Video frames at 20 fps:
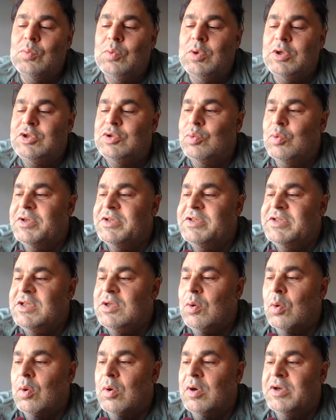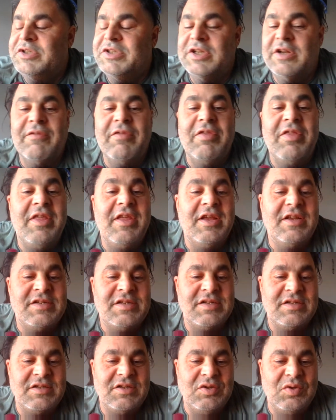Which was the origin of
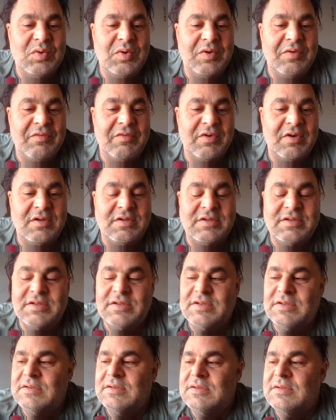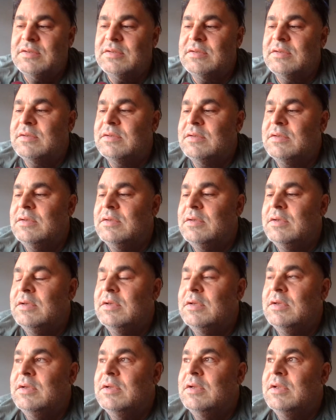this universe,
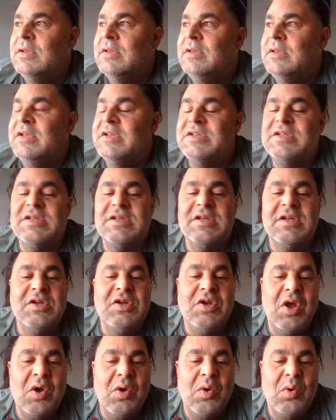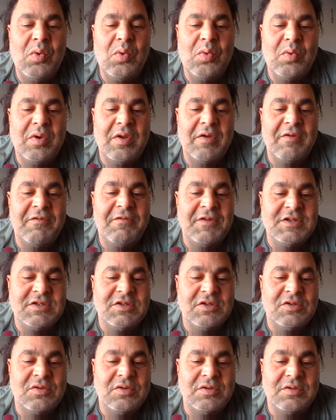this known
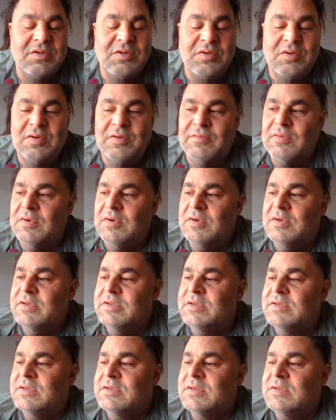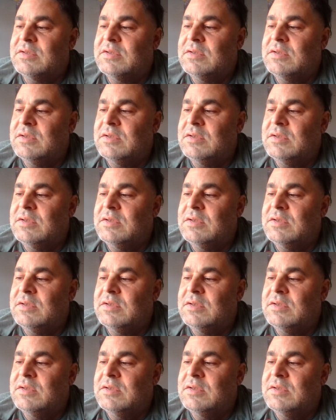physical universe